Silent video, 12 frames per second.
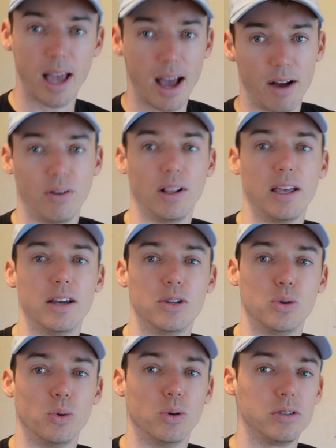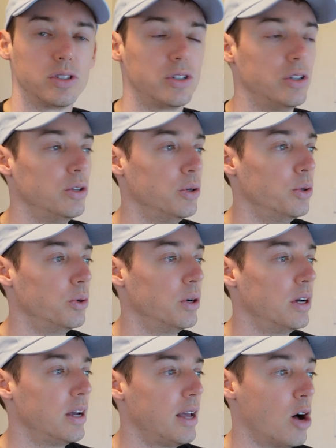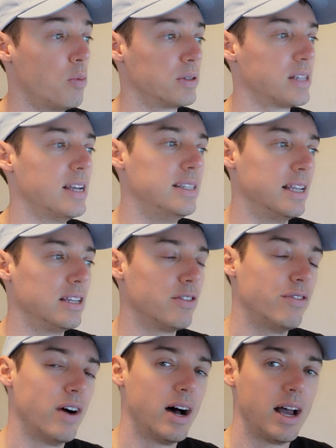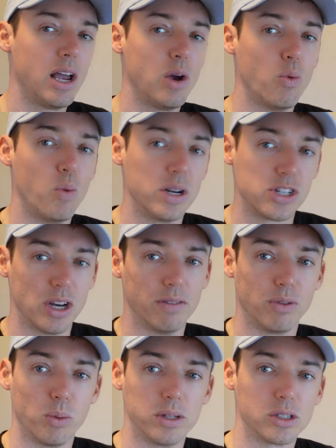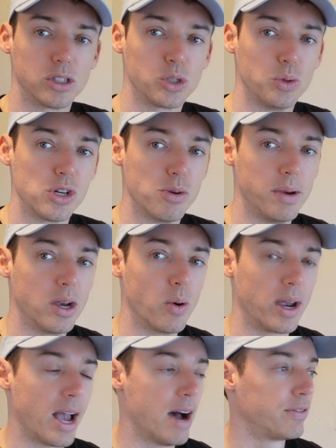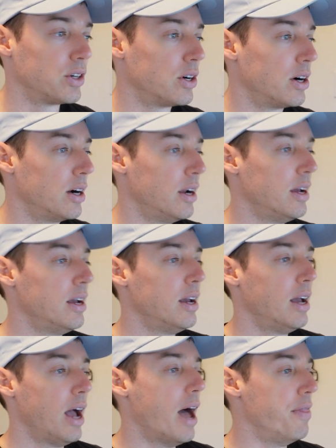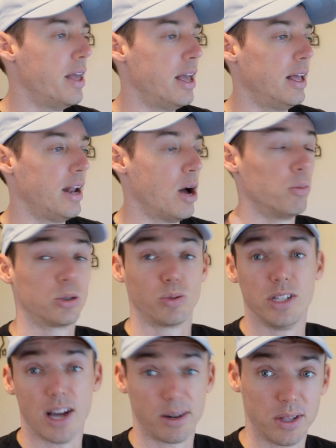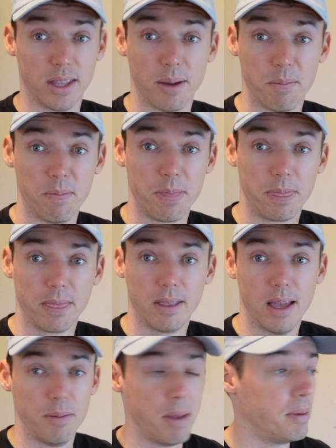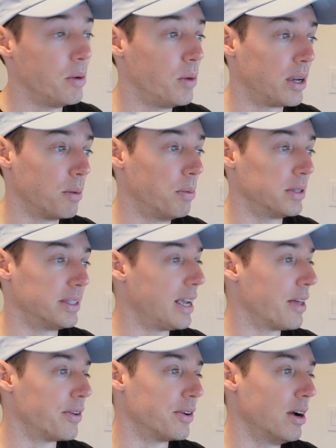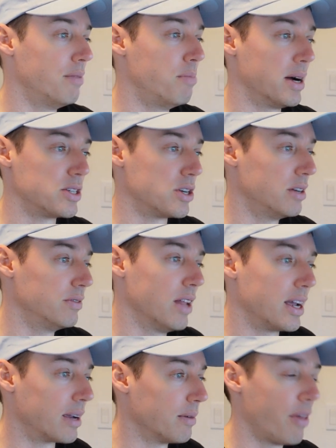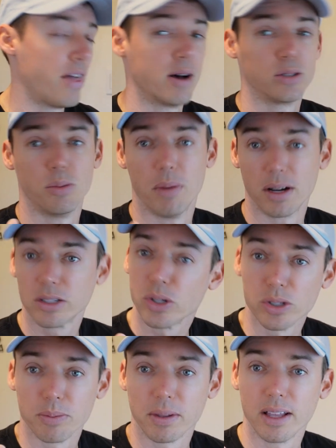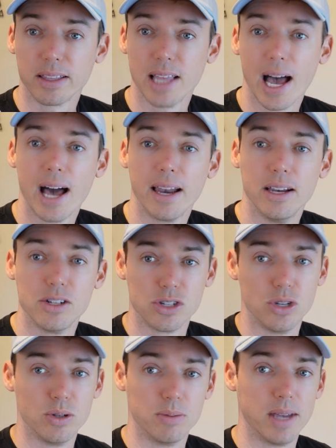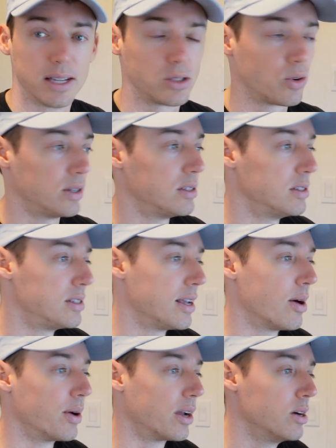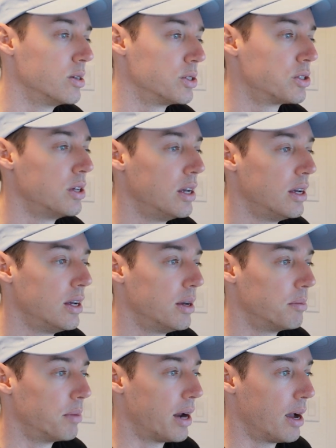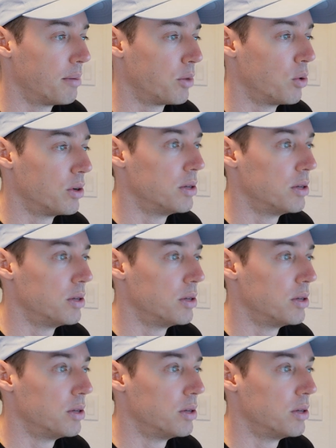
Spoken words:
AI-related tools, to help us identify which influencers we should be going after and then help us reach out to them. And maybe we could put together a budget of like $1,000 or something like that and just do some test runs and see how it goes. But I'm going